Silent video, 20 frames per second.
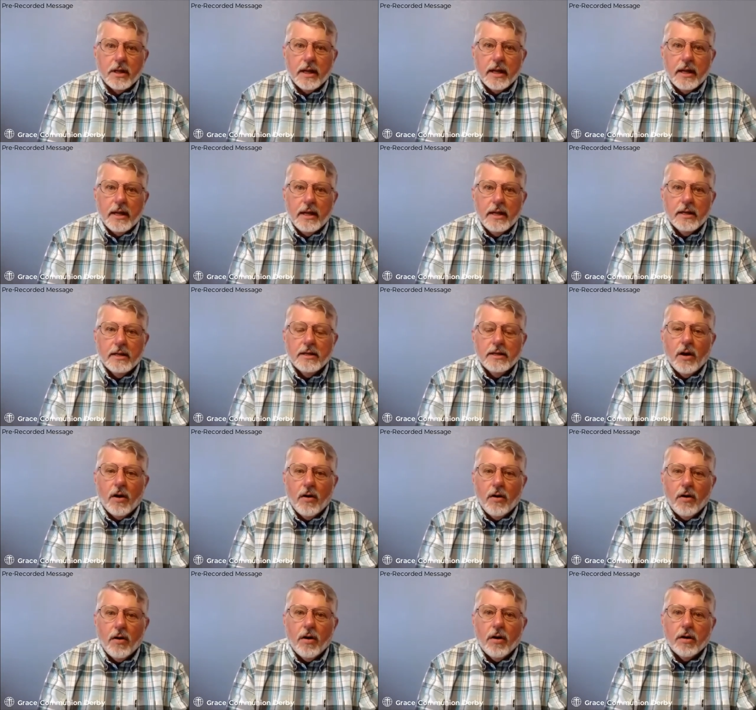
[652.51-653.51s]
in
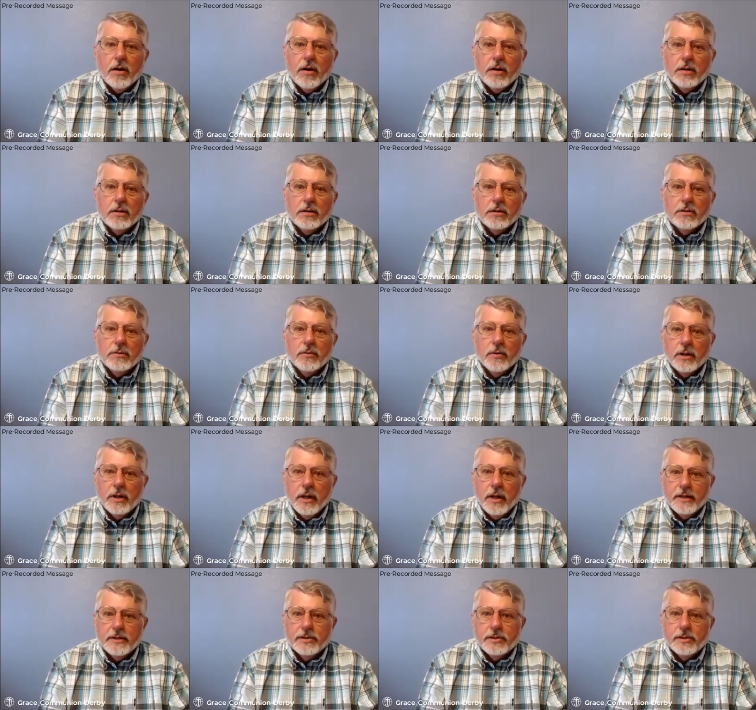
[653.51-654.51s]
our
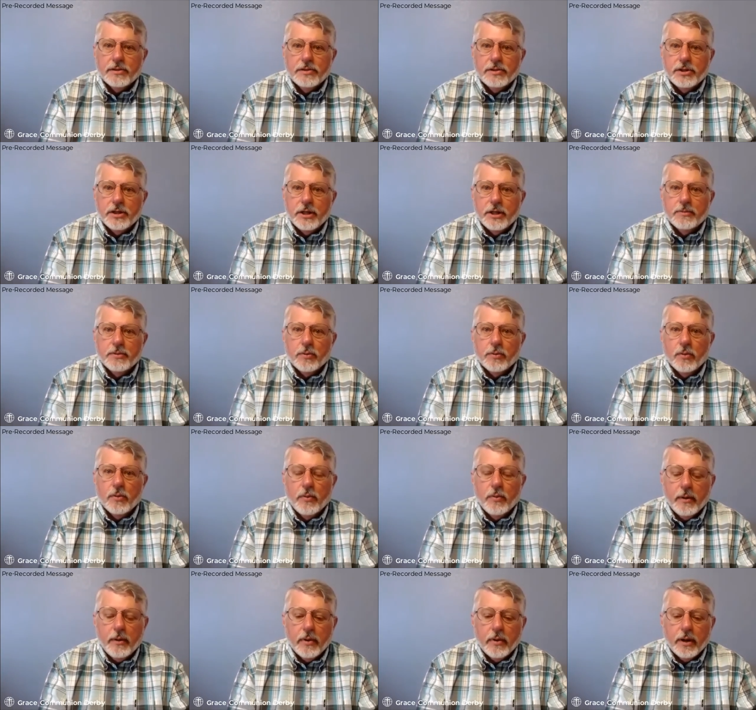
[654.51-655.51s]
relationships, when
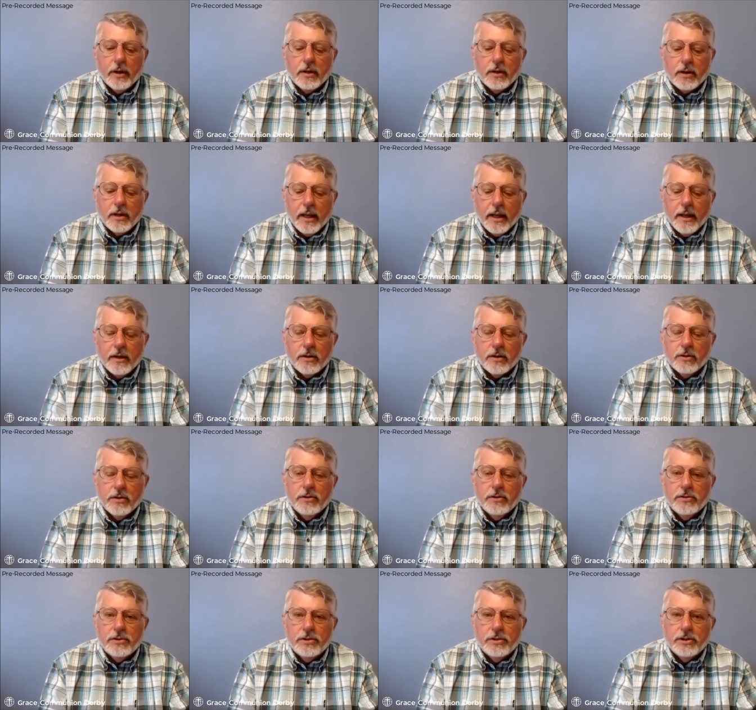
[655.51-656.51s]
we re
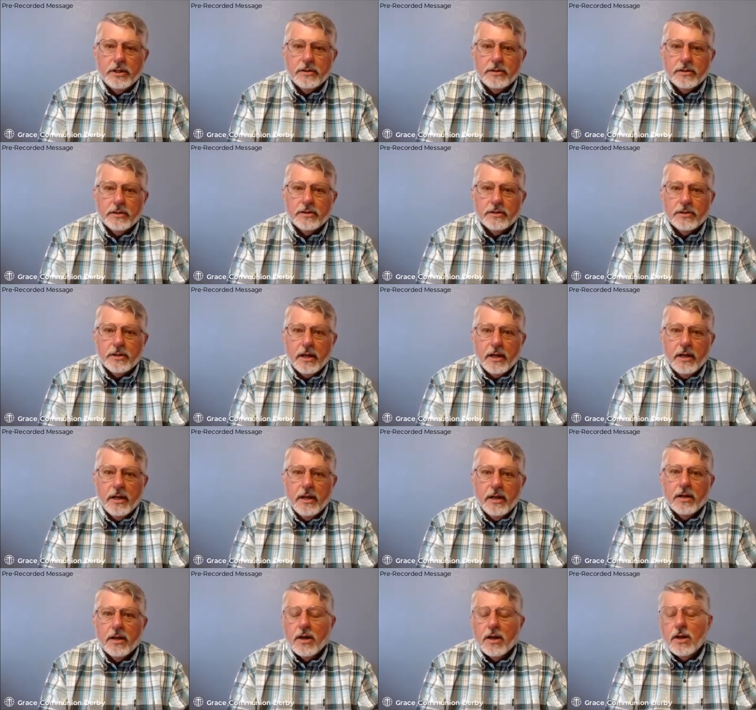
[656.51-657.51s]
include Jesus
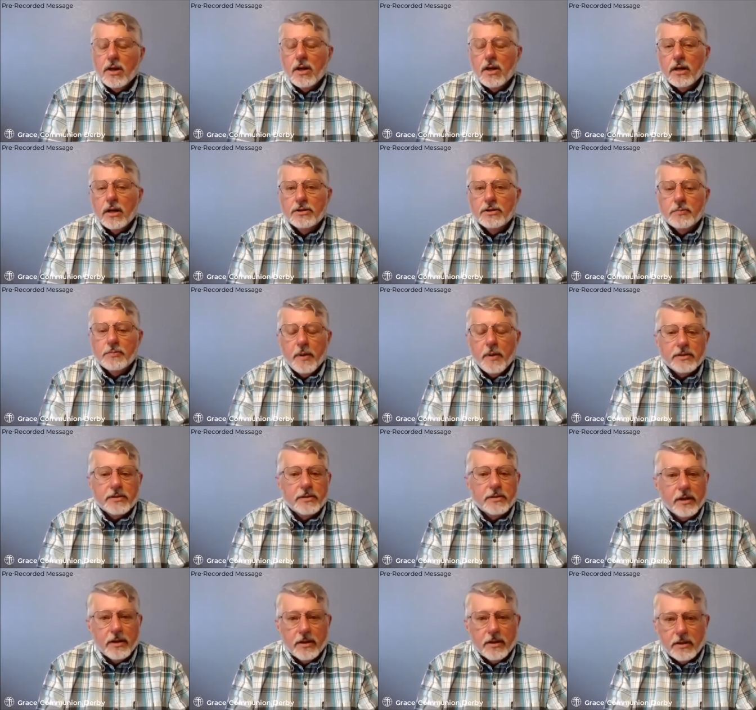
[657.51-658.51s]
in
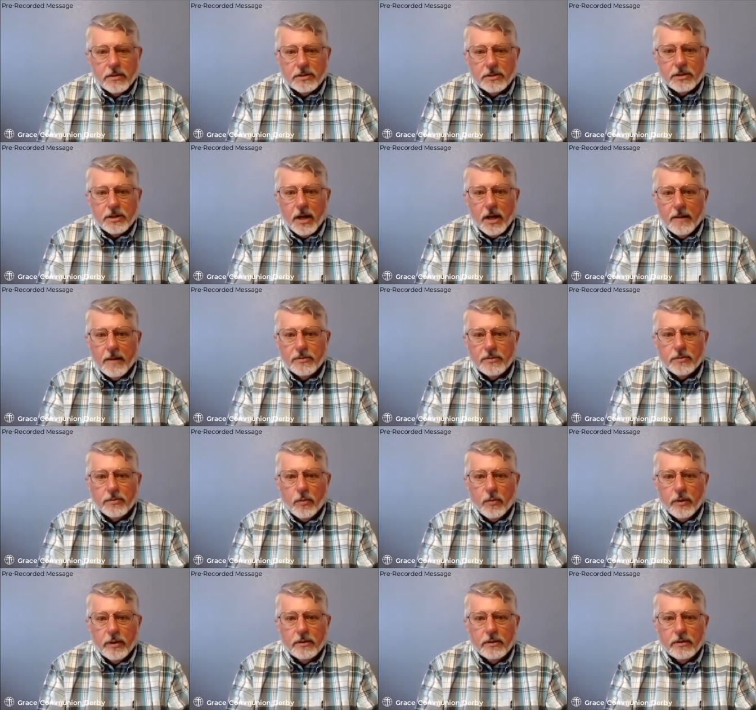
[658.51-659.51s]
especially those times when
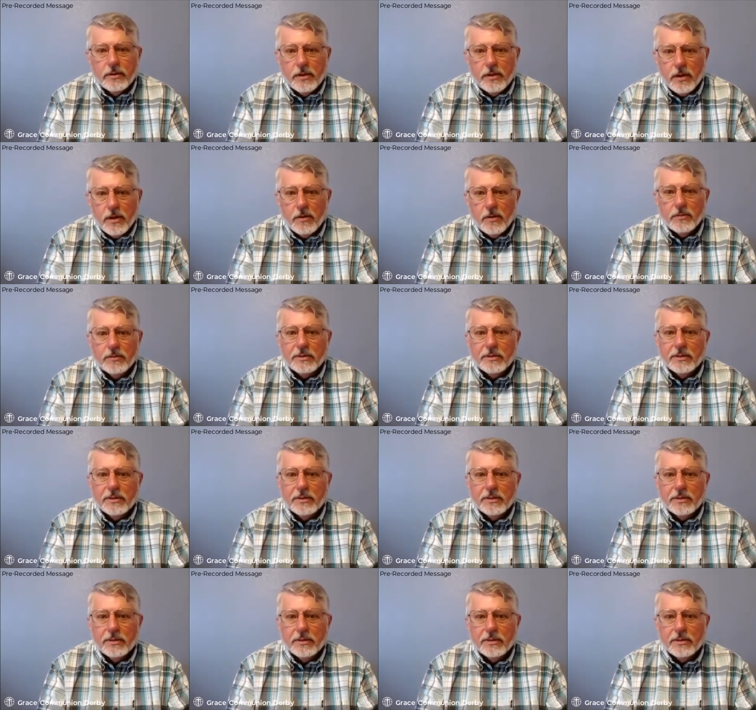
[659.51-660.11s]
we don't